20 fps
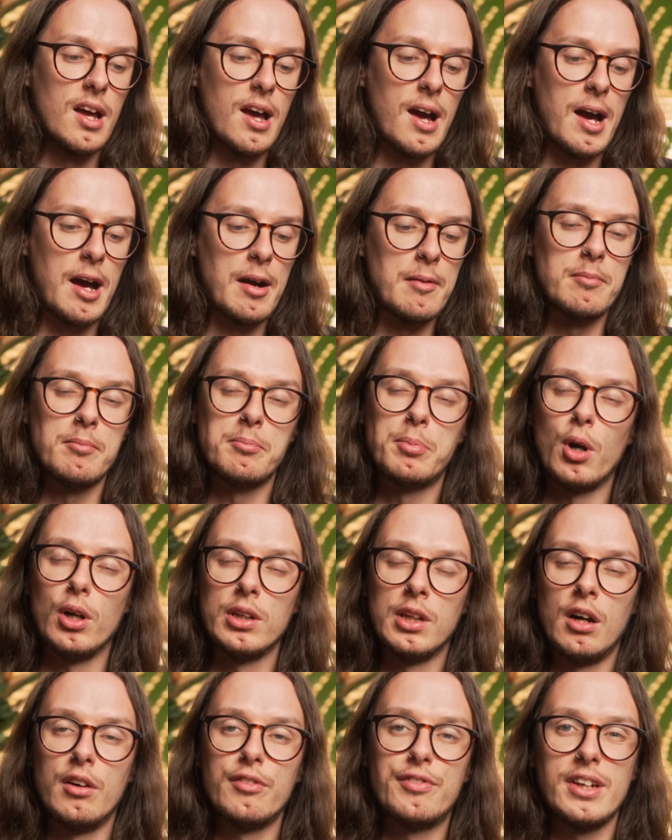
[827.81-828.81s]
but a
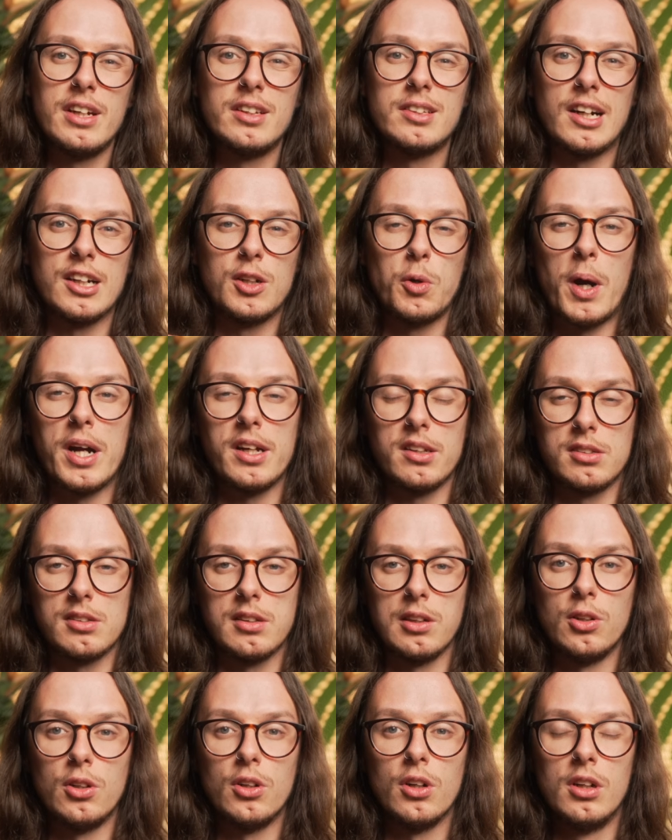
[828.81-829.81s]
lot of these are quite
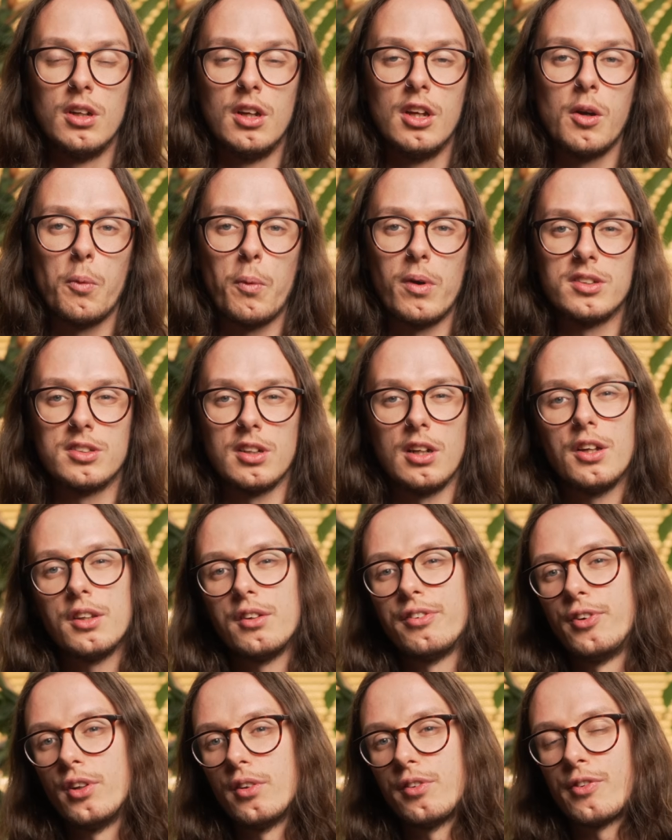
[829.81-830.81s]
slow, whereas a lot of the
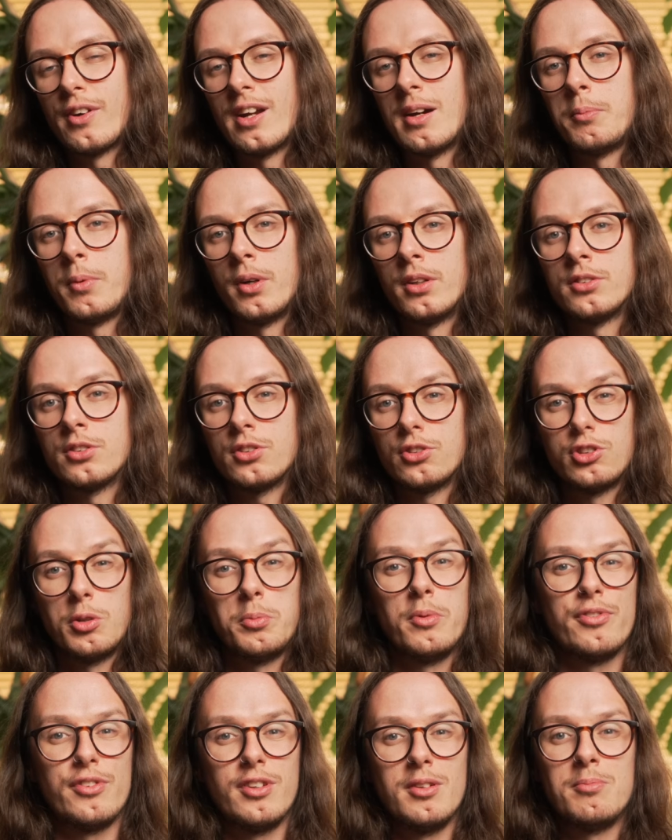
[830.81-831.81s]
full frame ones,
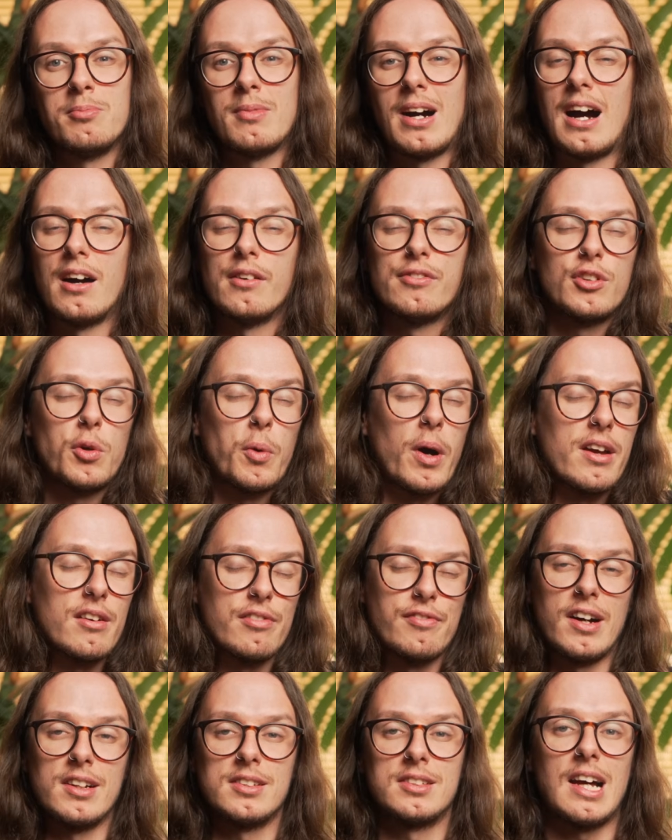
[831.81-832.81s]
some of them have quite
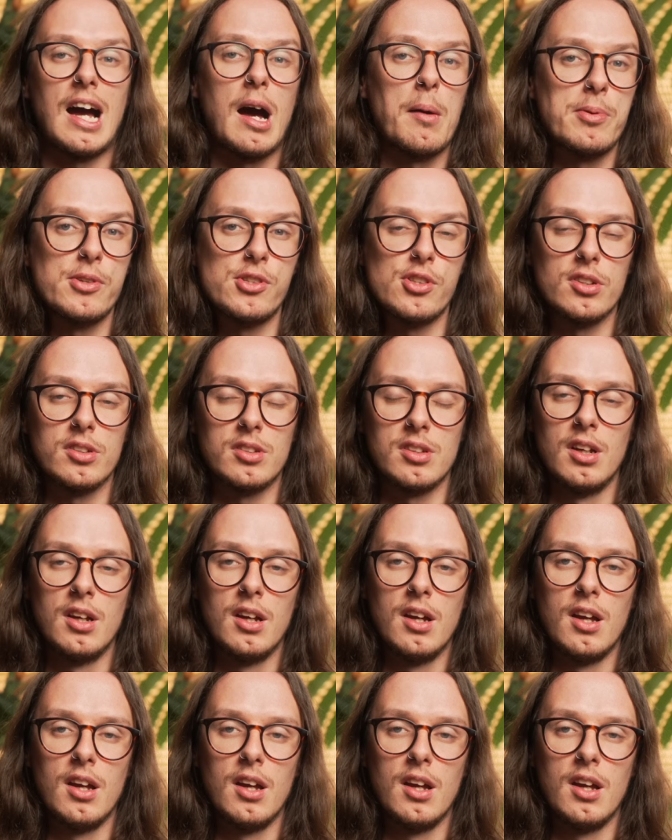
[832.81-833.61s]
fast apertures.